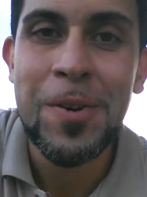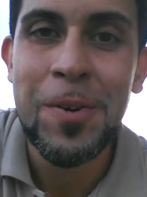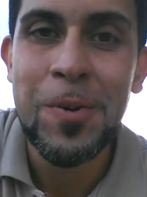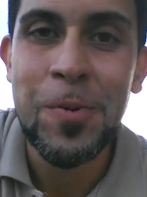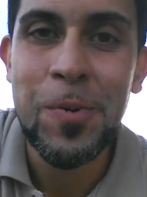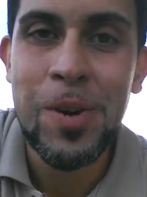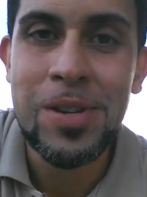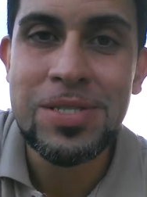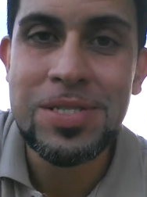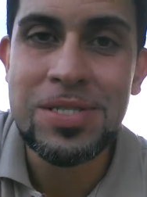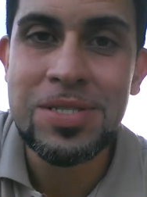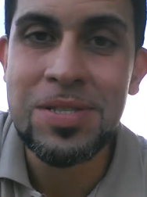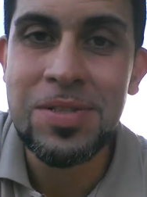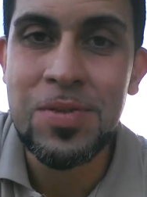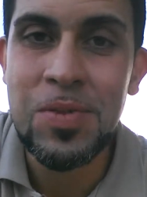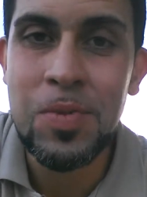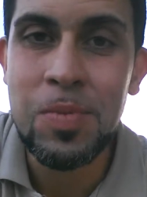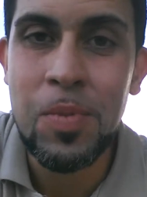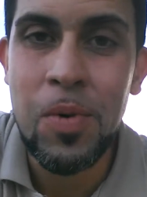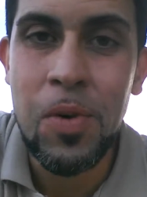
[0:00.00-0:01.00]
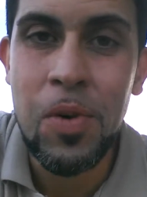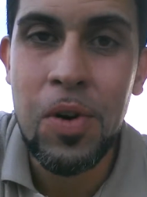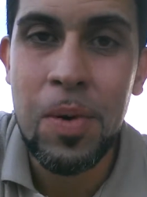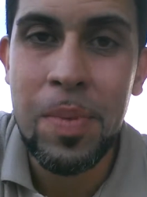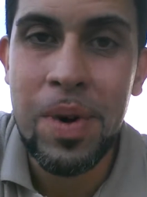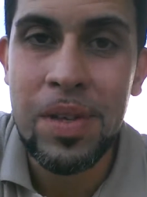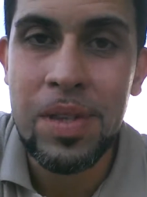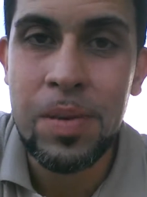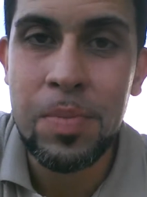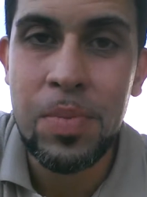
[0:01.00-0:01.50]
who wants to know more
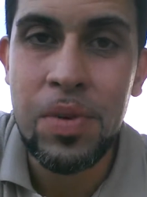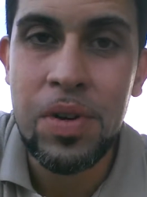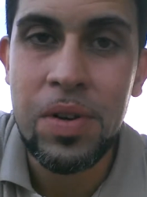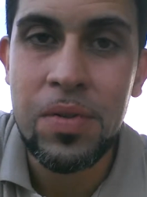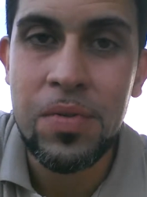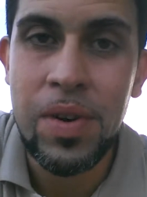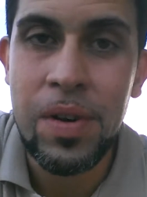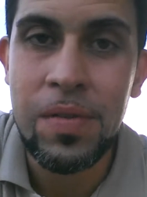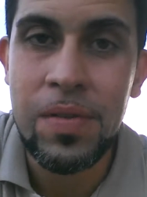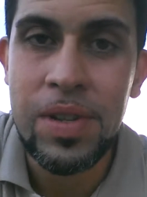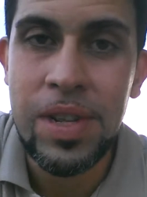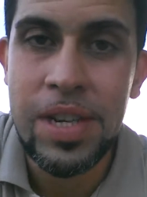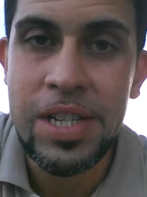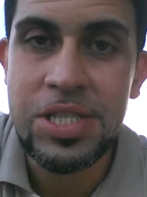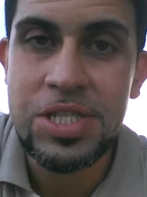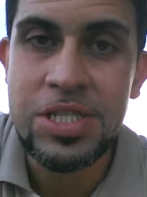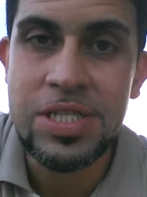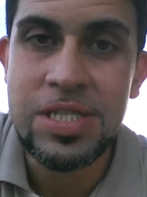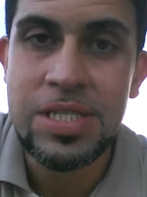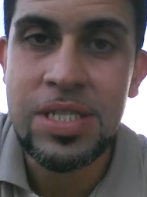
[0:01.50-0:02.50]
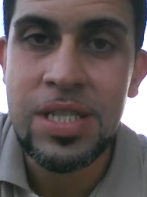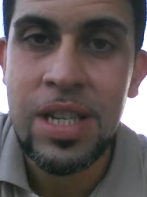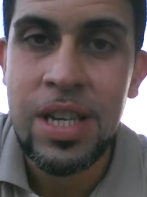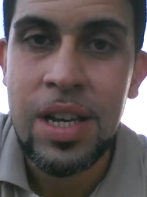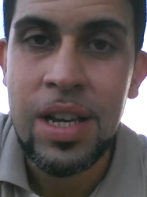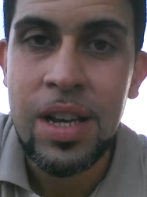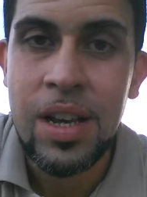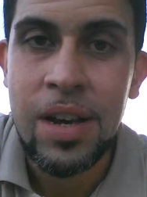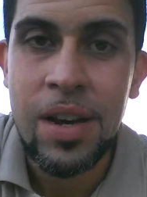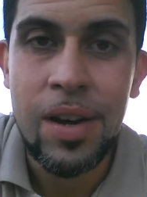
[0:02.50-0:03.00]
about the book of Revelation.
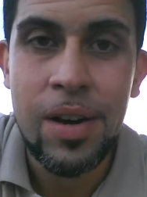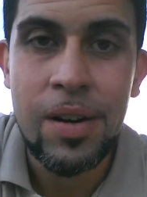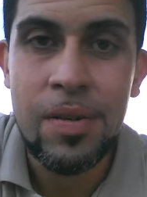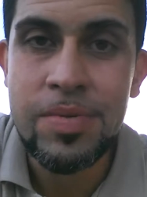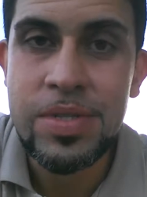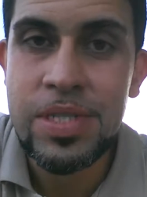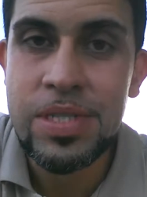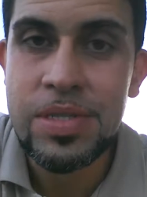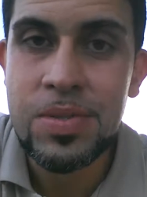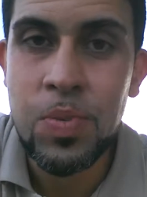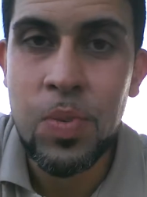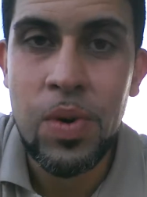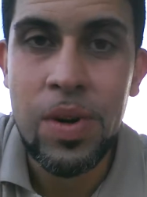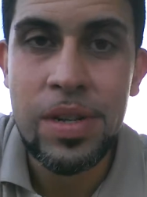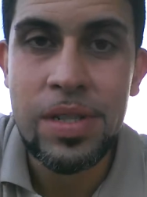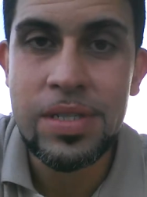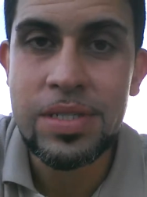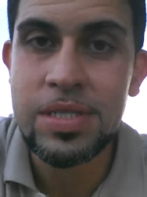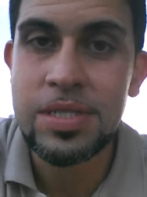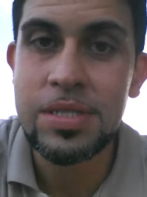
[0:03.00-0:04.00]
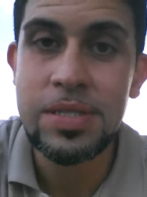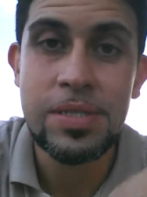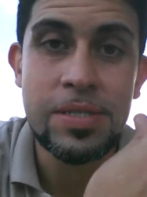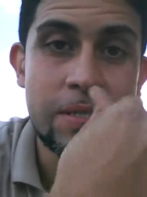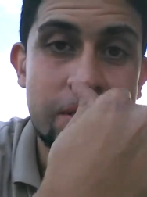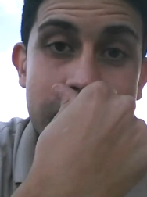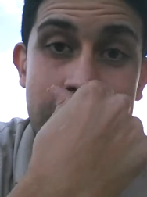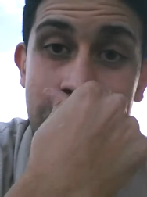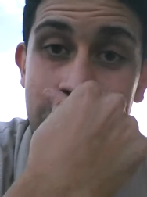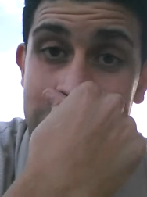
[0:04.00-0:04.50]
Um, just wanted
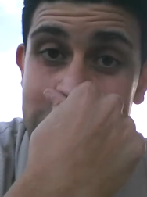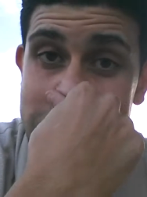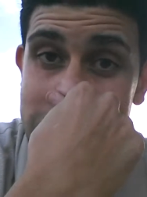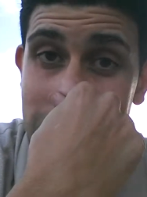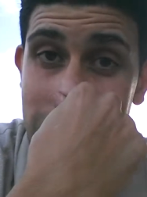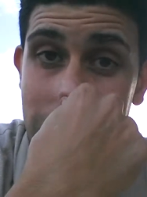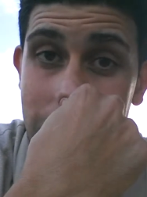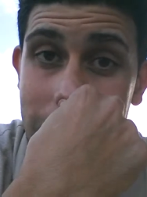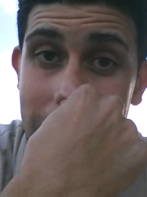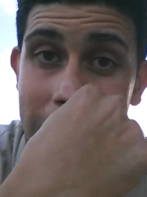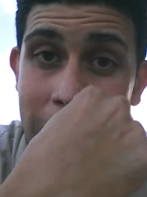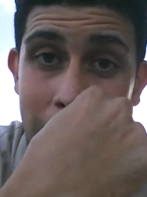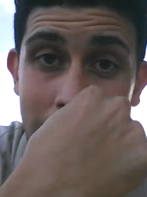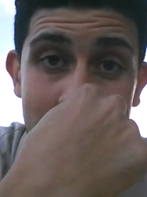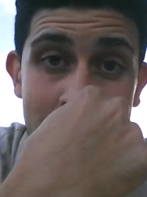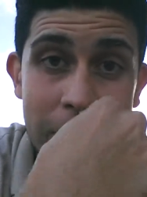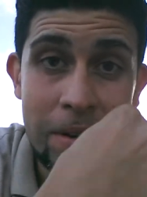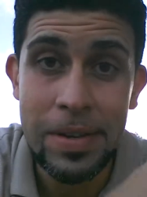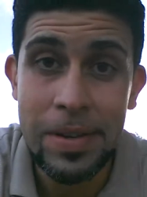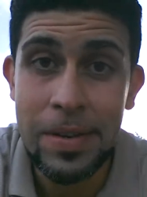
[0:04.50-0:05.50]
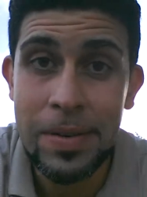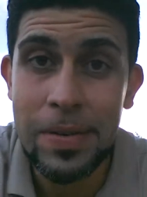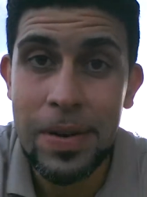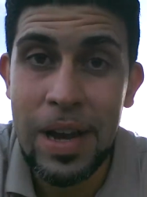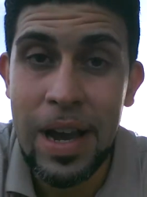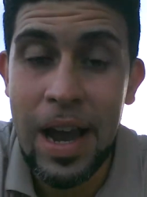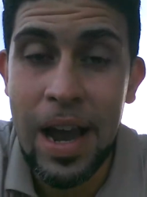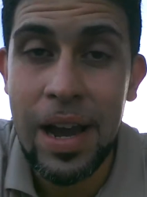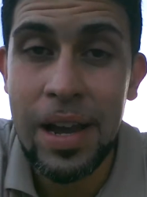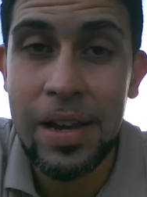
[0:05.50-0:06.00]
to see what it's all about. You know,
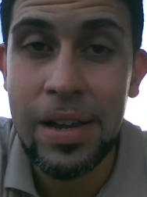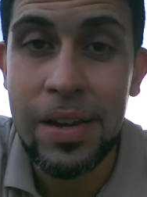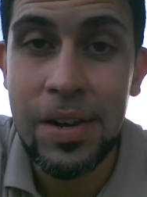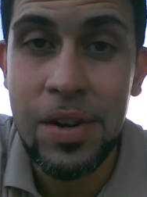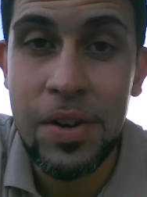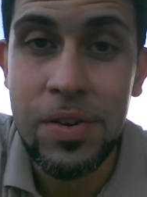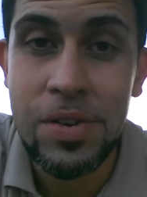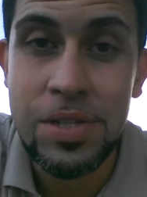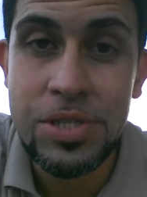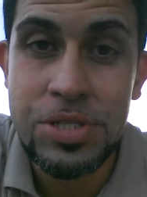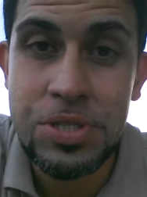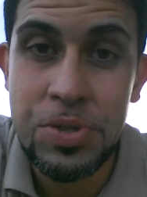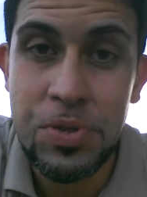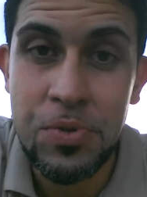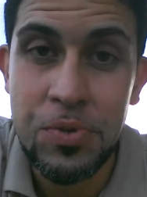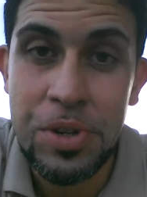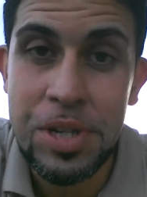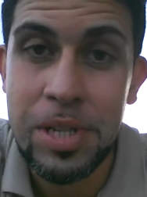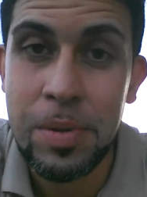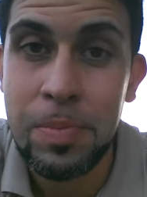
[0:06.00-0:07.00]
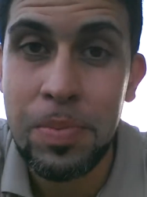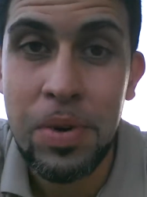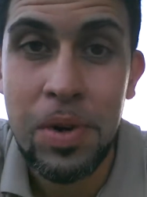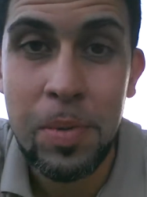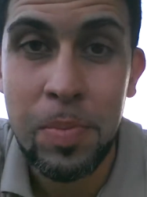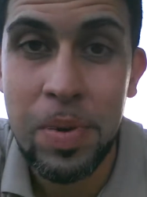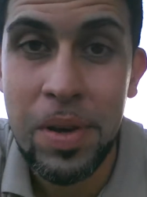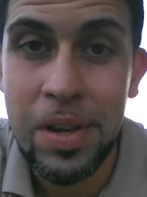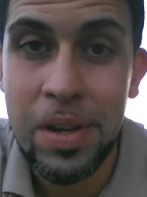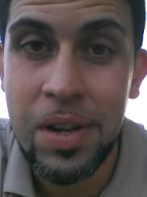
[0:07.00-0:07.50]
I, I encourage you to read the
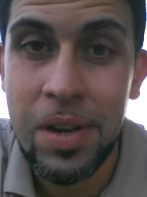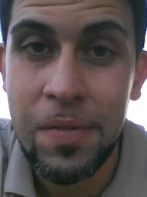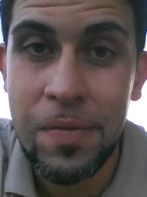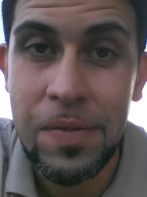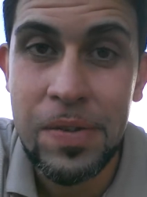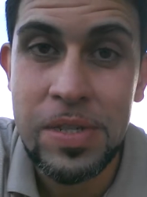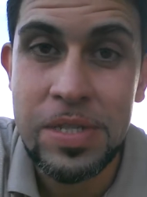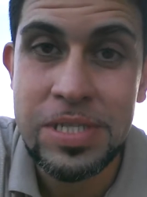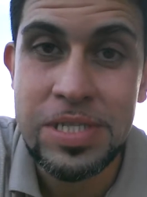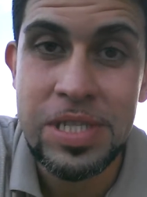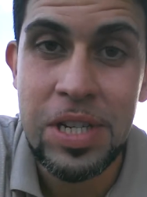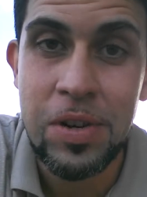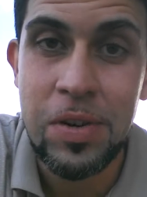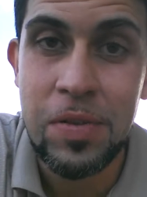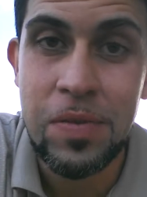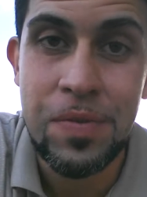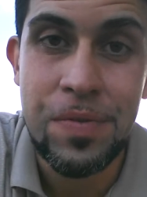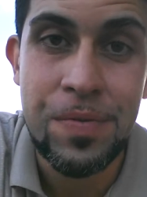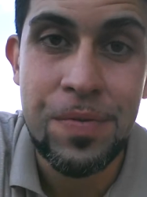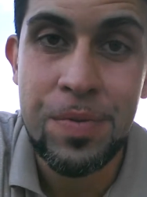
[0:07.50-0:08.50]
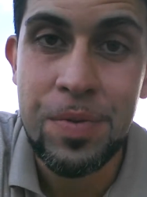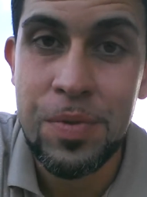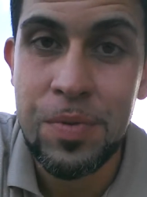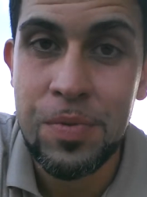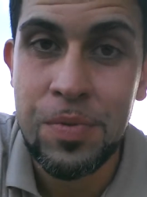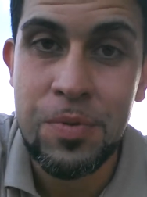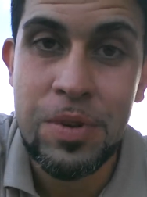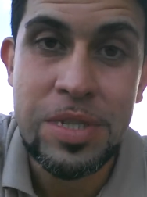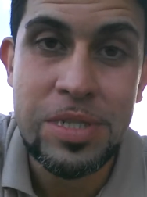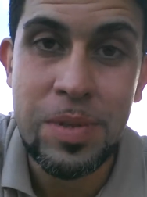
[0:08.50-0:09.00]
book, pick it up for yourself,
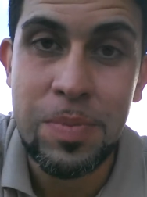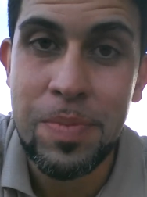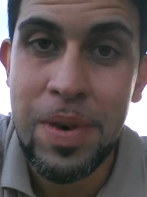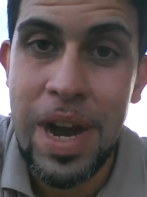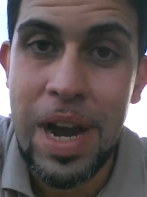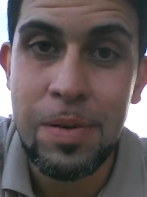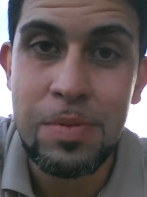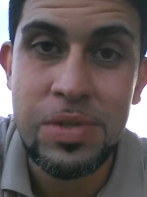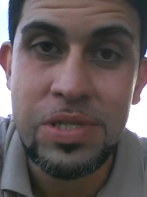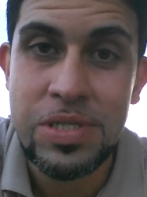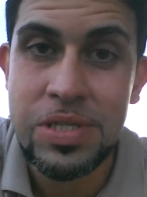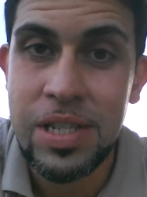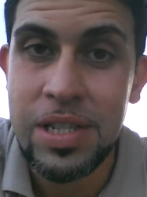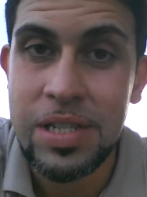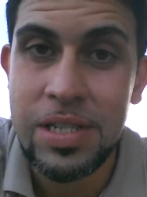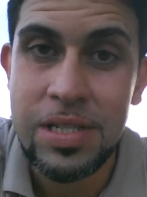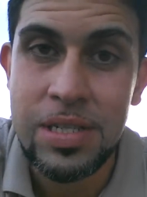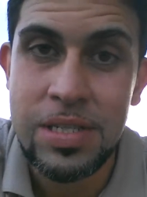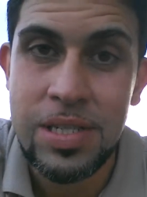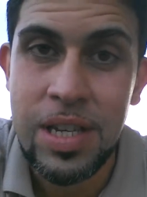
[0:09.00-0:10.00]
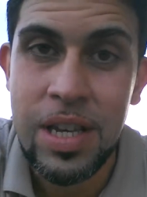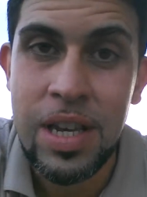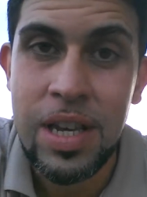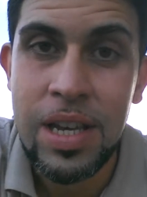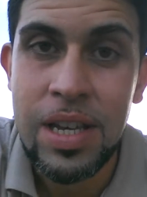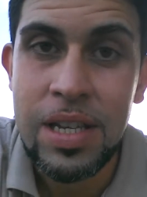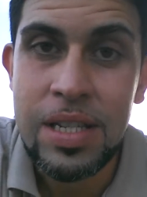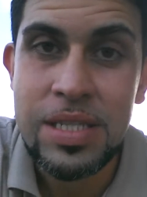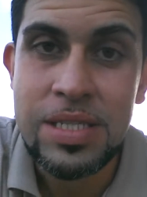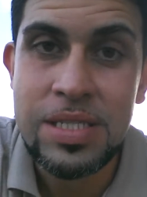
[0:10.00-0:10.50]
read some Bible studies,
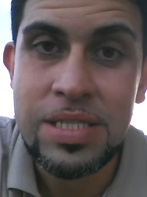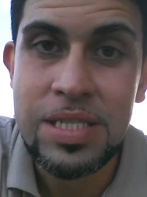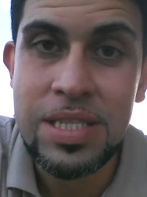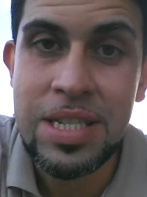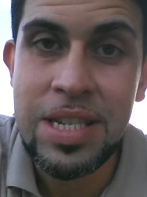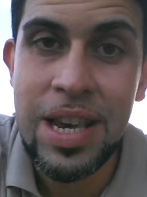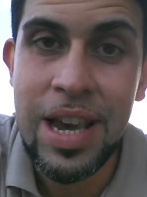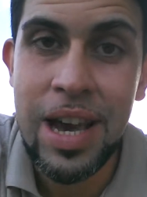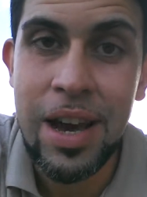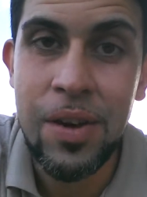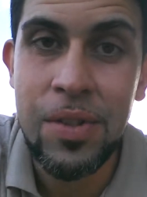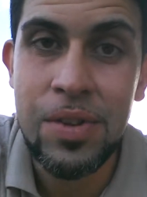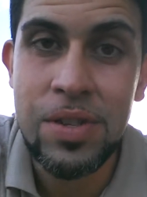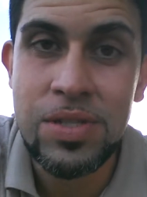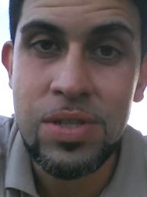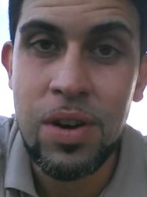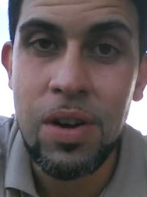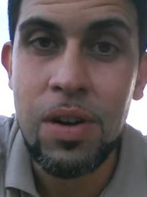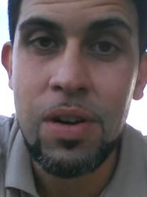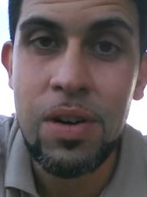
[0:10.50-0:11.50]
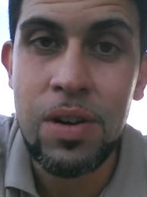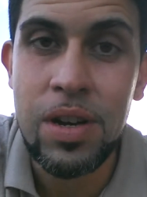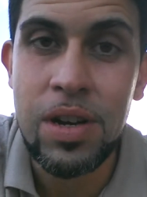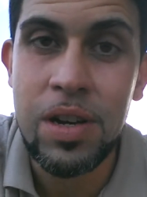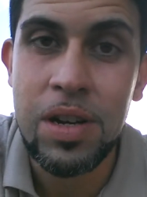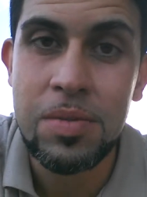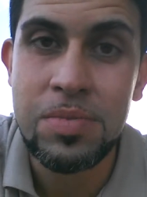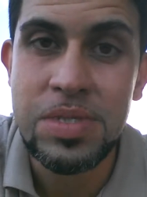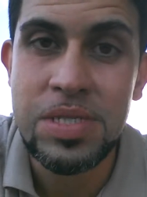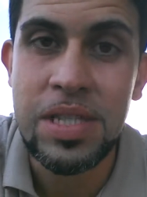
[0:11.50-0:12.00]
see how this all
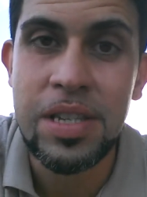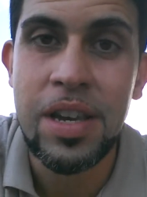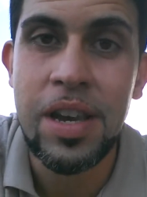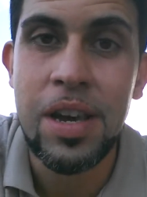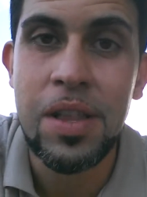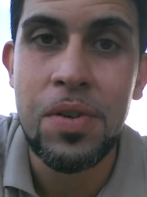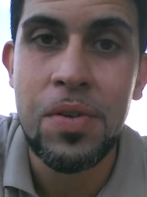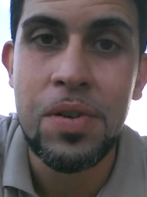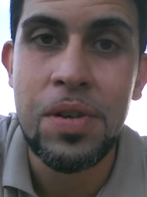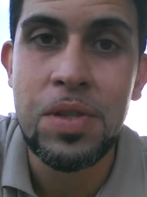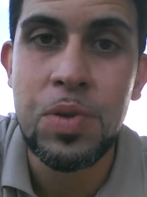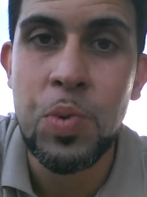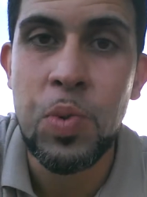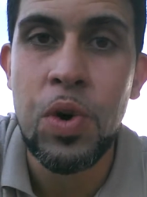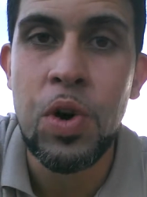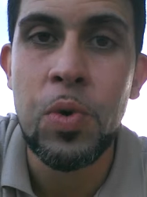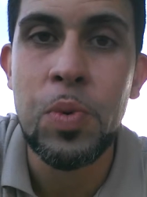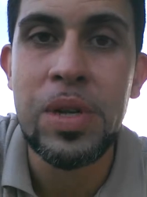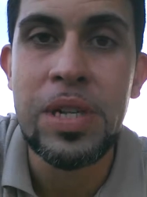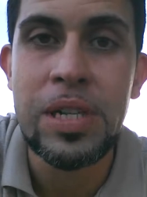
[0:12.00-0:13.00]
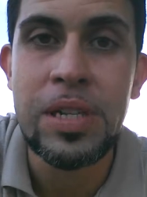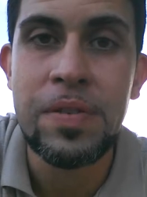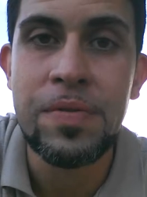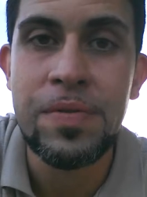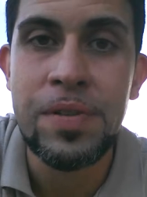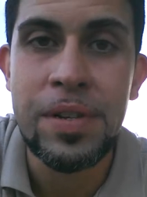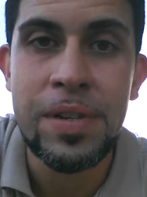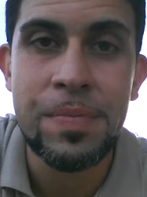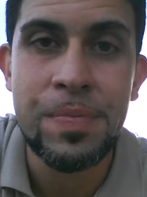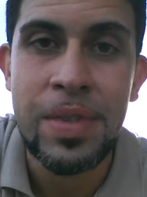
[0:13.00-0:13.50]
comes together in this world we
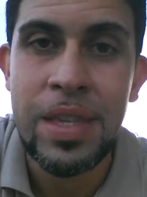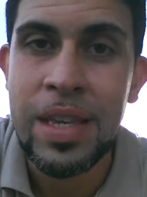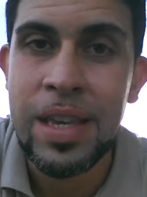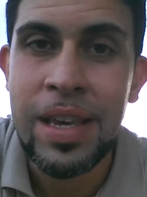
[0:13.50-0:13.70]
live in